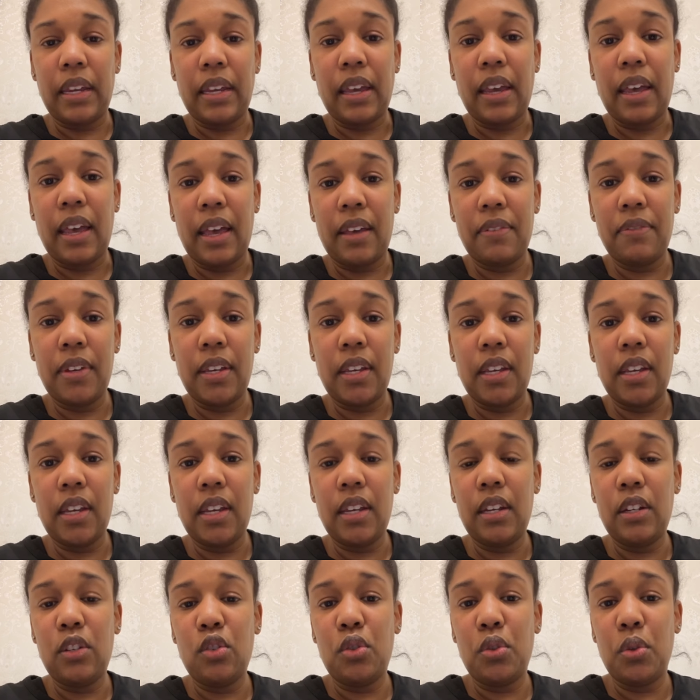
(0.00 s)

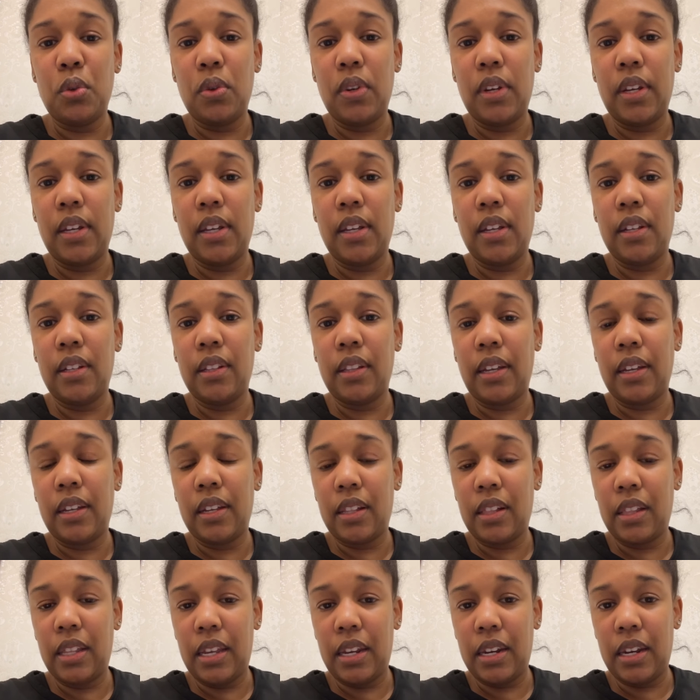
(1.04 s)
heavy duty like
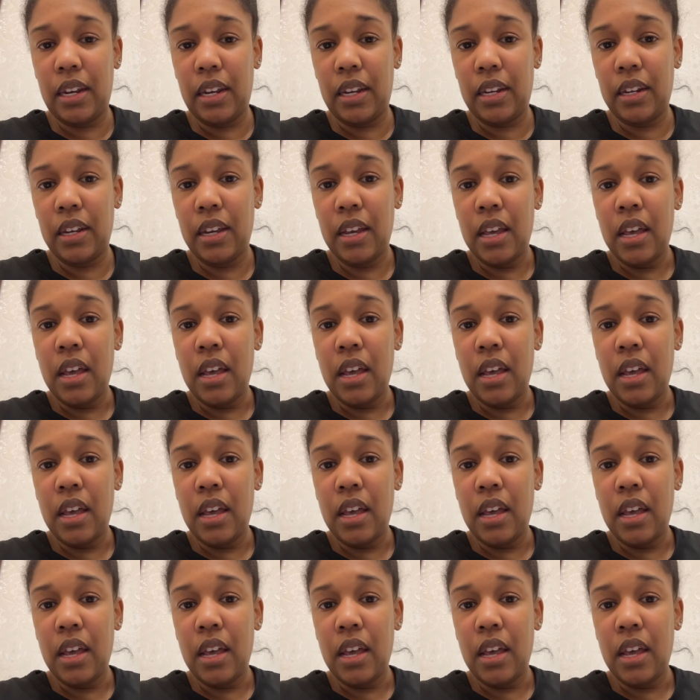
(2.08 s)
cleaning.